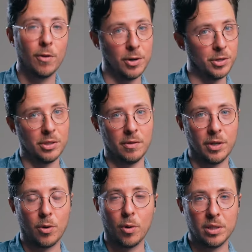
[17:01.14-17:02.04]
versions of the
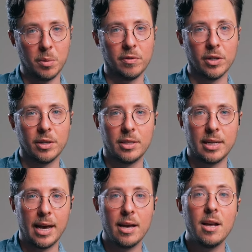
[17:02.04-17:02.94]
chords that we've learned
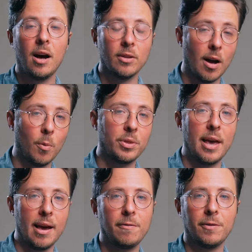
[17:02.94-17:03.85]
today, along with a
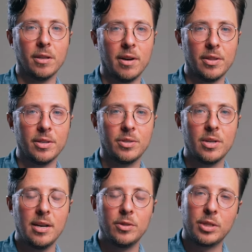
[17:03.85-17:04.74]
handful of others.
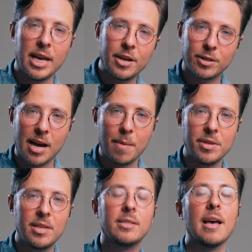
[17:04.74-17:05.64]
So take your time
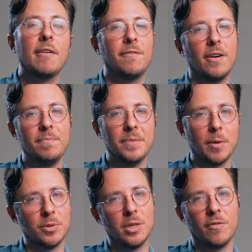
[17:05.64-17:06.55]
with this, have fun, and
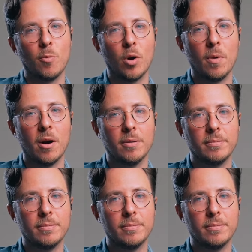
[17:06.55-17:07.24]
we'll see you for more tomorrow.